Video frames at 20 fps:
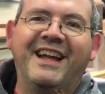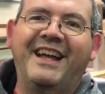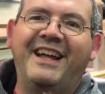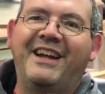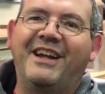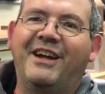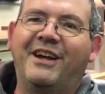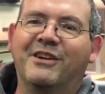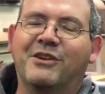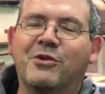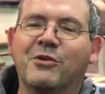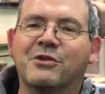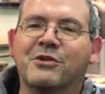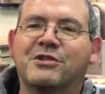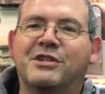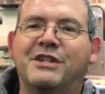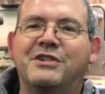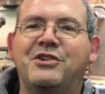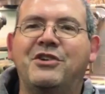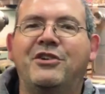and uh, of
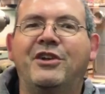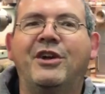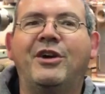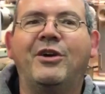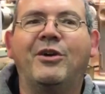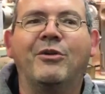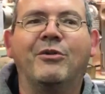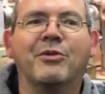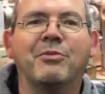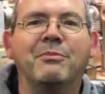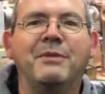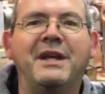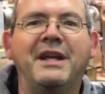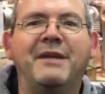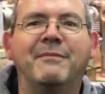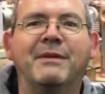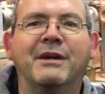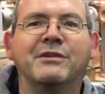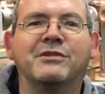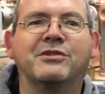course, as you know, with
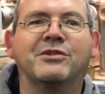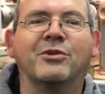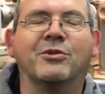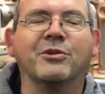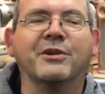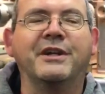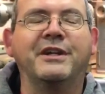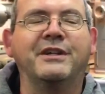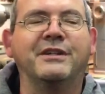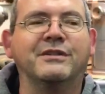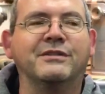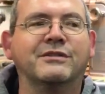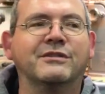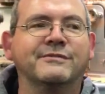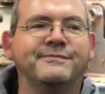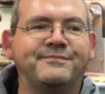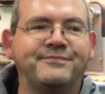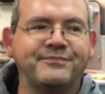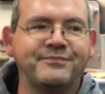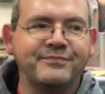me, my story
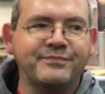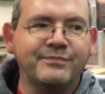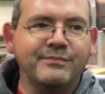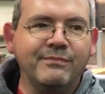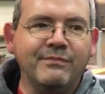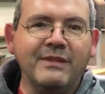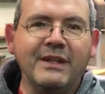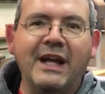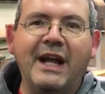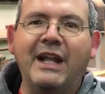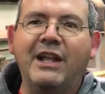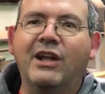is I